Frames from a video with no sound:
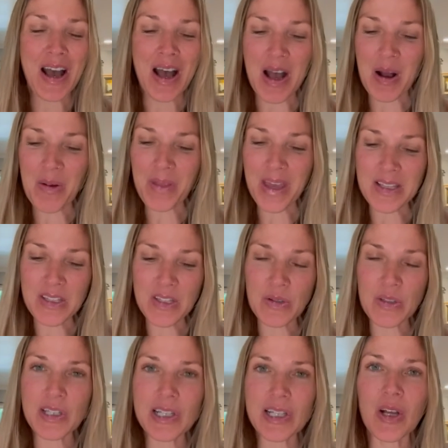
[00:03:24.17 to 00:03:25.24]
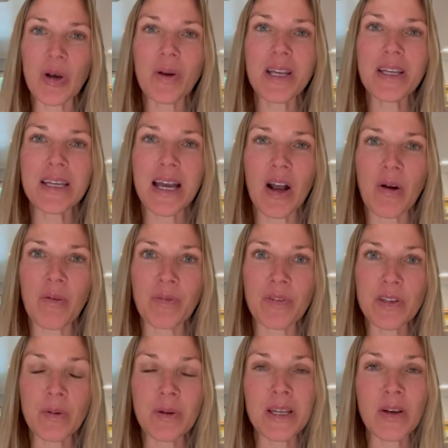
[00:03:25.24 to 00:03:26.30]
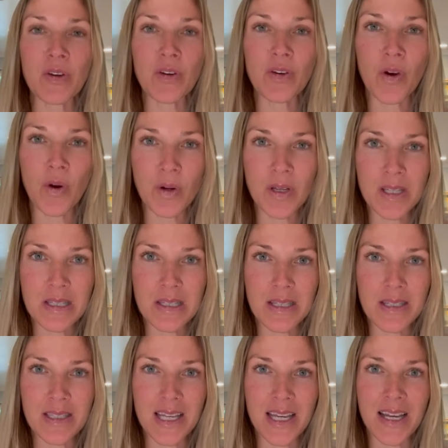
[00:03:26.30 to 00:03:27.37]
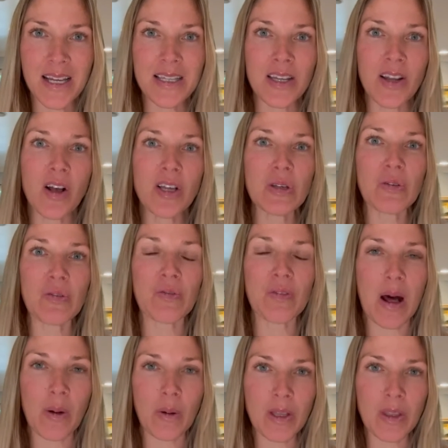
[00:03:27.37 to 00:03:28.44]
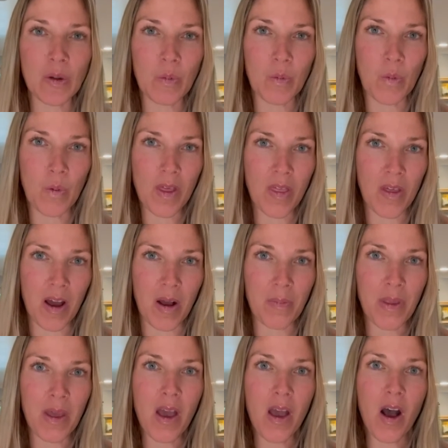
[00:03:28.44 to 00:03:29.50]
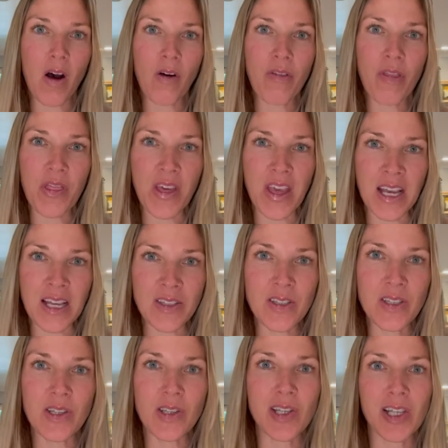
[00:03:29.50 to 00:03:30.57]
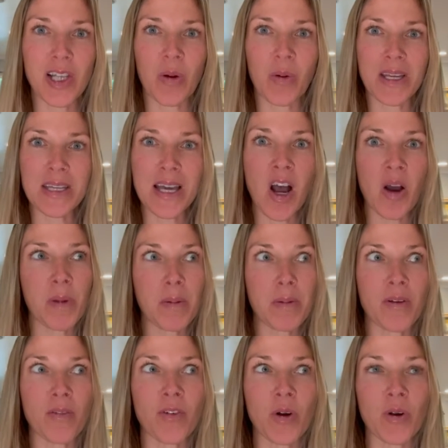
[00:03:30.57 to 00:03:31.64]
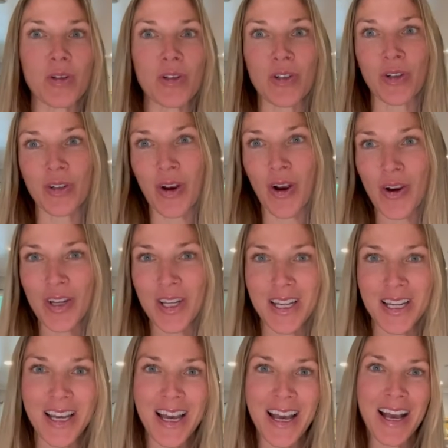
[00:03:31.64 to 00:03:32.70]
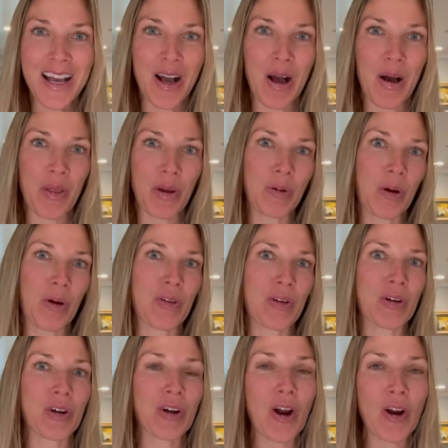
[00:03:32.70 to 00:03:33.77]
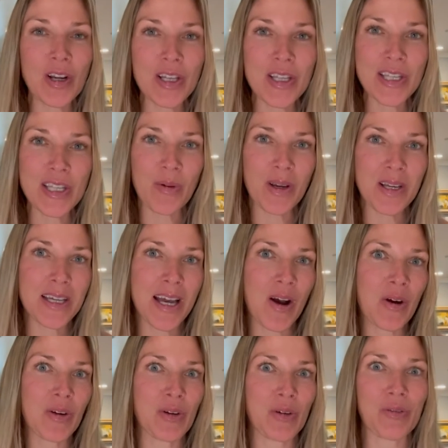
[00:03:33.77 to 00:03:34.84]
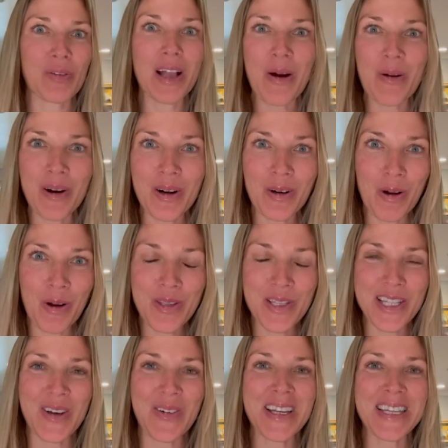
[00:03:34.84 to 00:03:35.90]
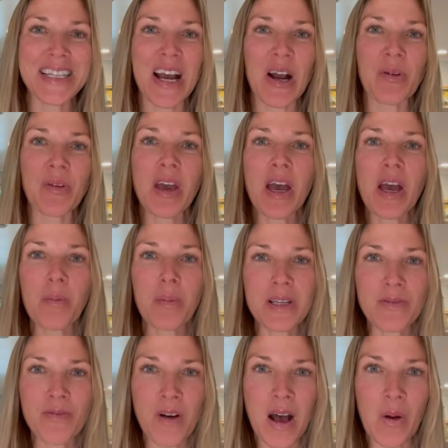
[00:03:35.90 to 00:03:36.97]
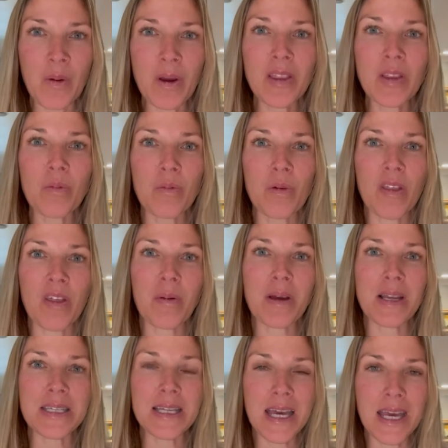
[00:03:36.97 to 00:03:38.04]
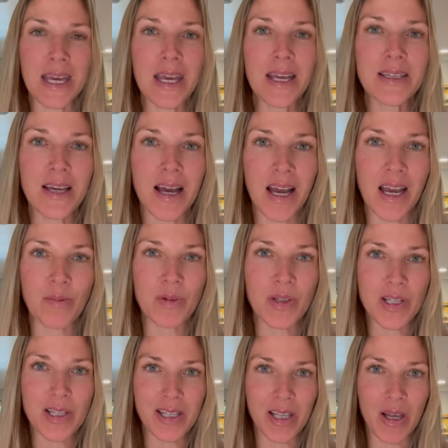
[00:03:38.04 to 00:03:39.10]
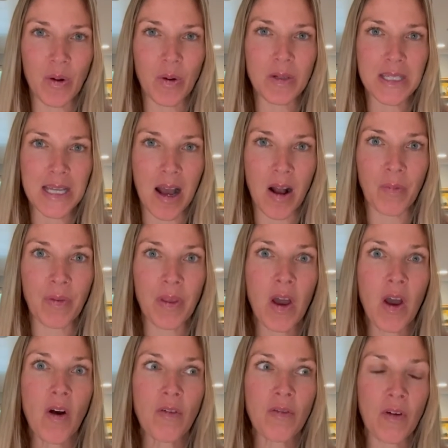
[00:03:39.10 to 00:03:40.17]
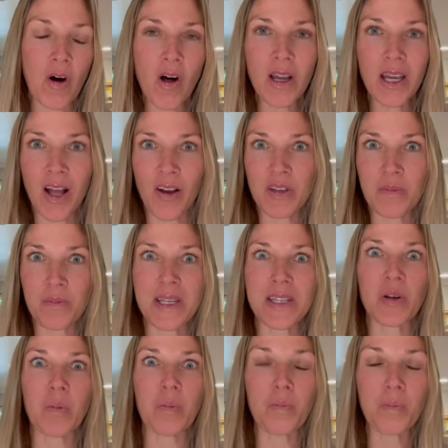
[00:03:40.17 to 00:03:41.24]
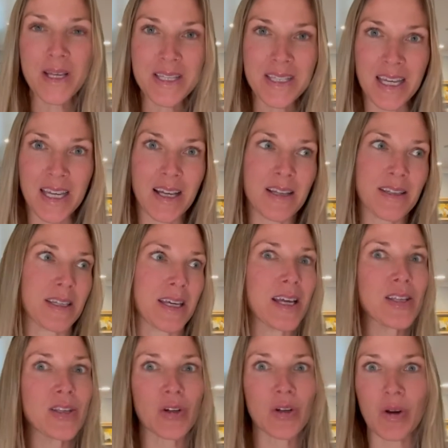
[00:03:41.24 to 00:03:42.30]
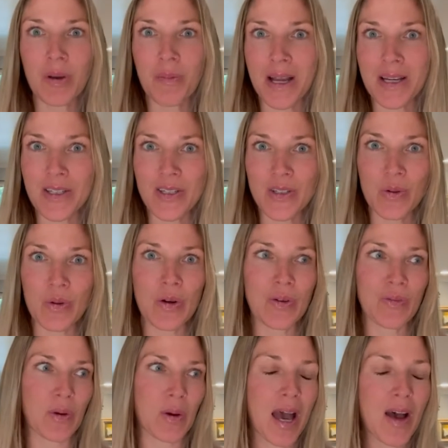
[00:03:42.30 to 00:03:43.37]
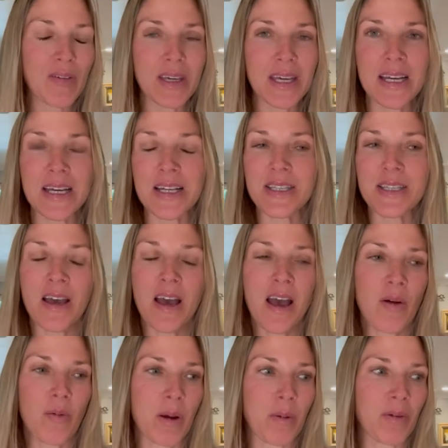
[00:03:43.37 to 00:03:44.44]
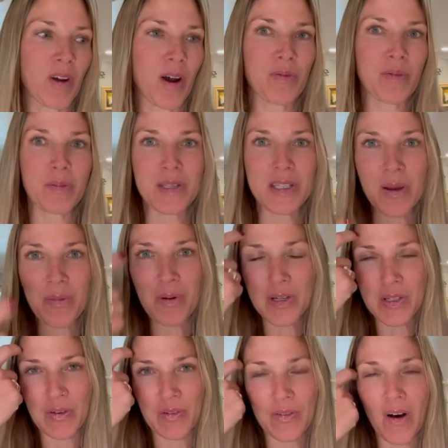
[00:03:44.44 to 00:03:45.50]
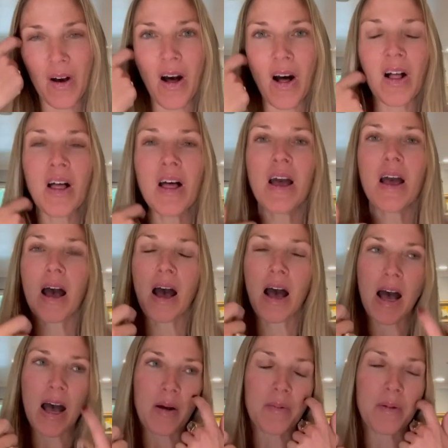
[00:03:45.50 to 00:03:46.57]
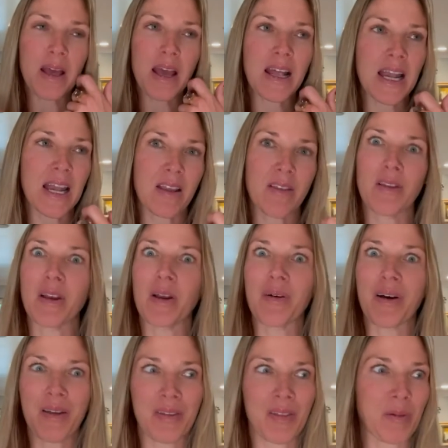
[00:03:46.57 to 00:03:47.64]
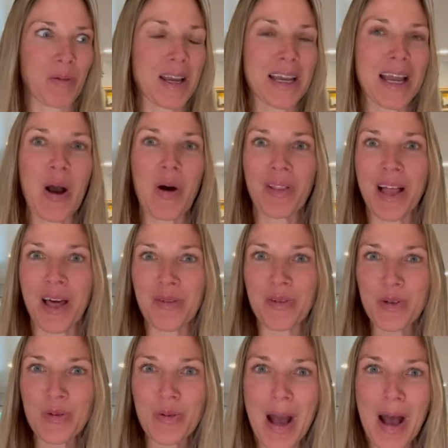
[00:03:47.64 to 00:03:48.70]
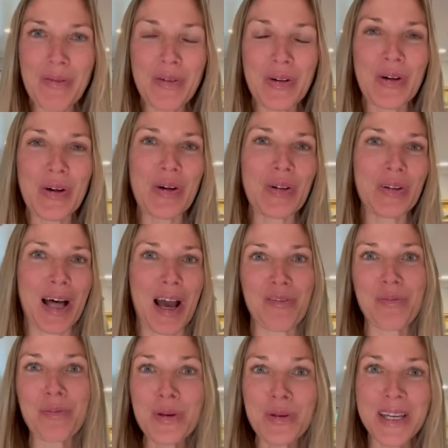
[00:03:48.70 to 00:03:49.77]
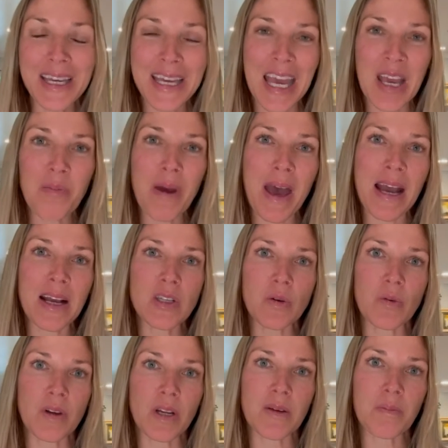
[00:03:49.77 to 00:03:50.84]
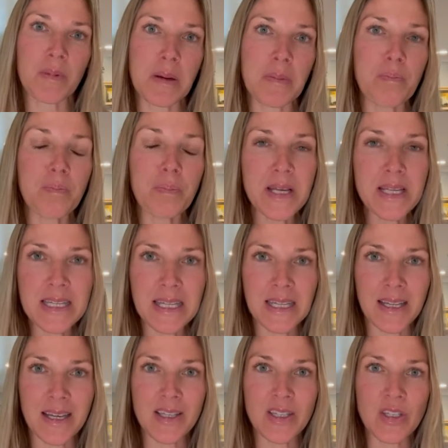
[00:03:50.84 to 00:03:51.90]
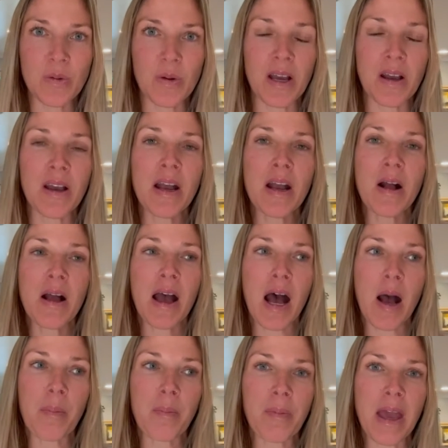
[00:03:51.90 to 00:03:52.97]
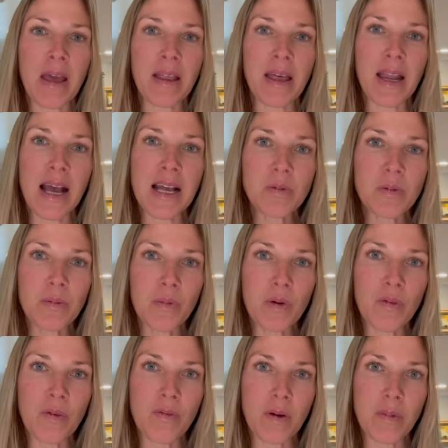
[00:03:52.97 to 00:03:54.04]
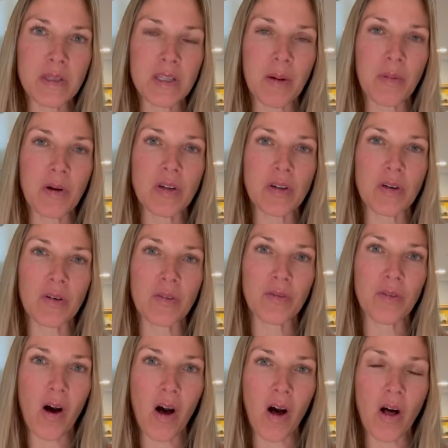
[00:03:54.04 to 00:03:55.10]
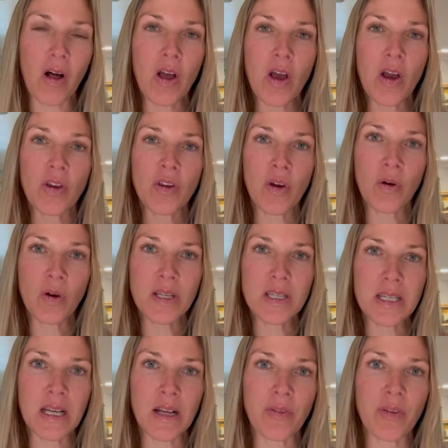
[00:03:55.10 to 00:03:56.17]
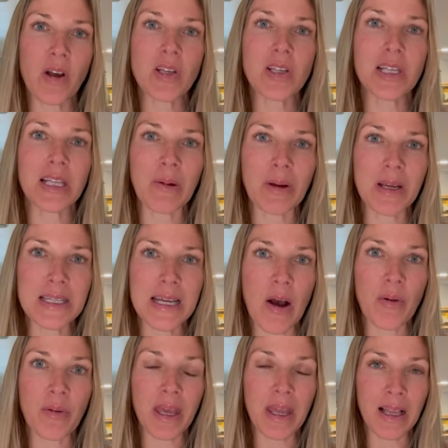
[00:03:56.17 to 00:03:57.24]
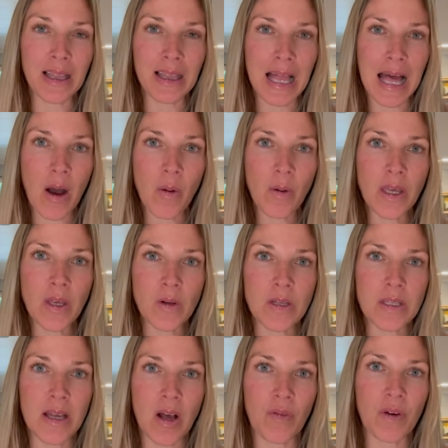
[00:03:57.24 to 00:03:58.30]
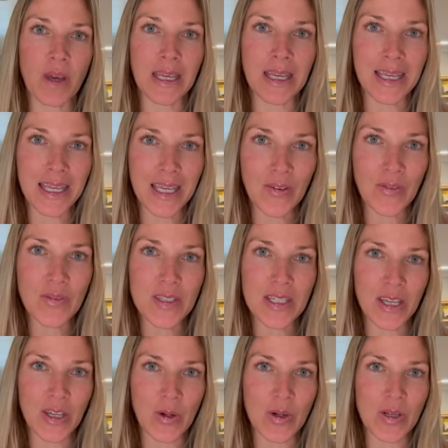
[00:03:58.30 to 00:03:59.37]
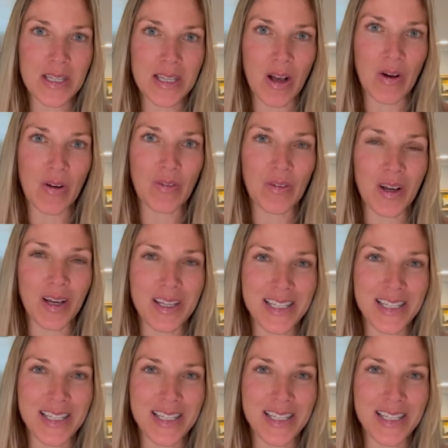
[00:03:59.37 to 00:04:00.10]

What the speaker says: And so slowing down to notice these things, and also following the rhythm of things slowing down. Maybe you've noticed your garden, the growth in your garden slowing down, your flower growth slowing down, but following the rhythm and taking time to slow down. Fall can often be so busy because kids are going back to school. If you have kids, right, we've gone from summer to fall. And I think right now a lot of travel, live music came back. So there can be a busyness to it. And then as we move from summer to fall, noticing a slowing down and allowing yourself and gifting yourself a